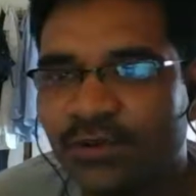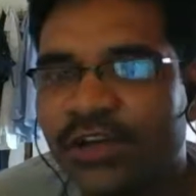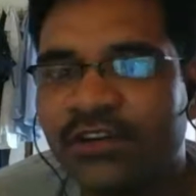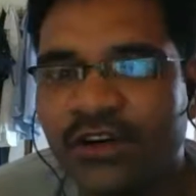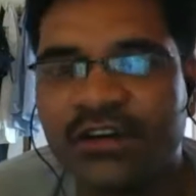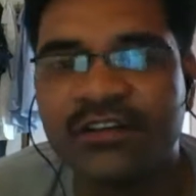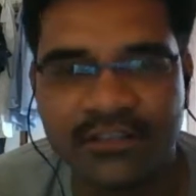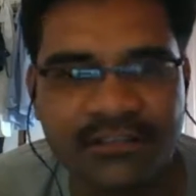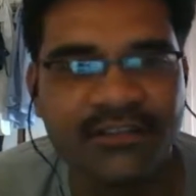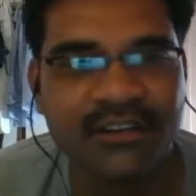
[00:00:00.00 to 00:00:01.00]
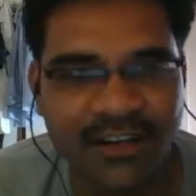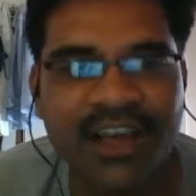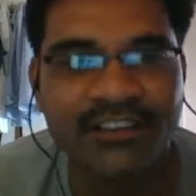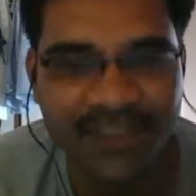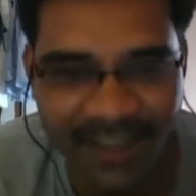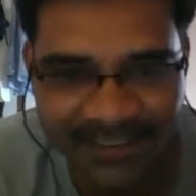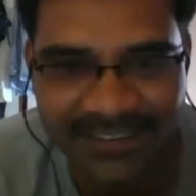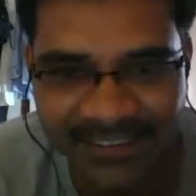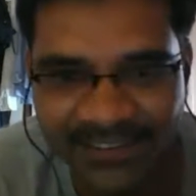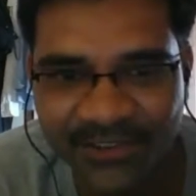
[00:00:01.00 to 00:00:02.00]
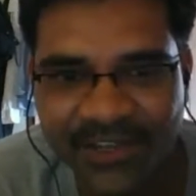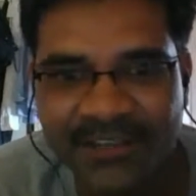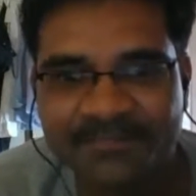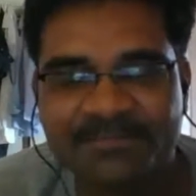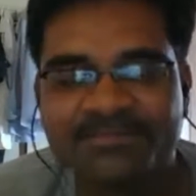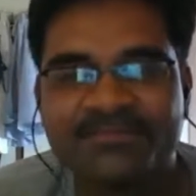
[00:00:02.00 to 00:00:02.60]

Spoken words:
going on live like this. Okay,